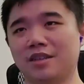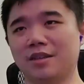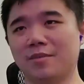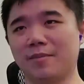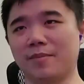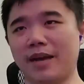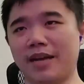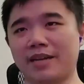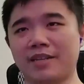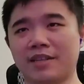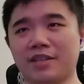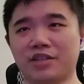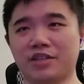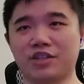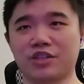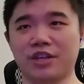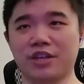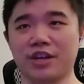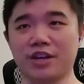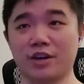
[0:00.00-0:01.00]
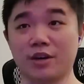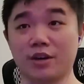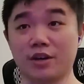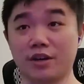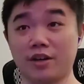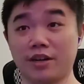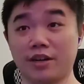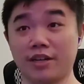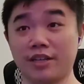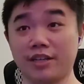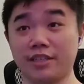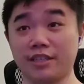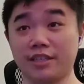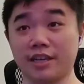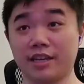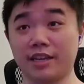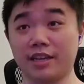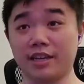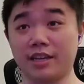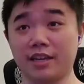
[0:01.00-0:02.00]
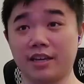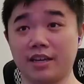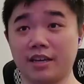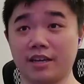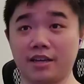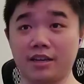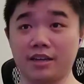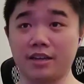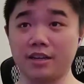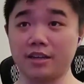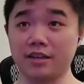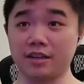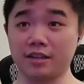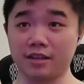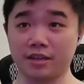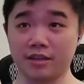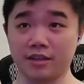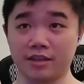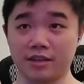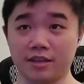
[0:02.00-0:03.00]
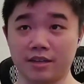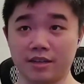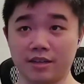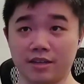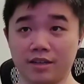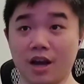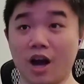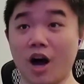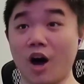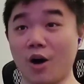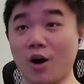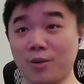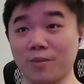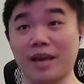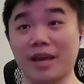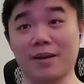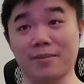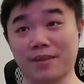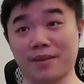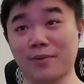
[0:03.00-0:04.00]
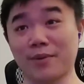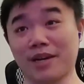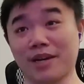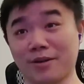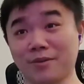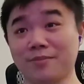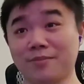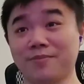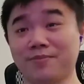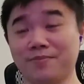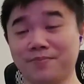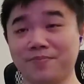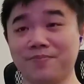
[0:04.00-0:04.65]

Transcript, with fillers: The man in the chair is a... Oh, yep, yeah, there we go.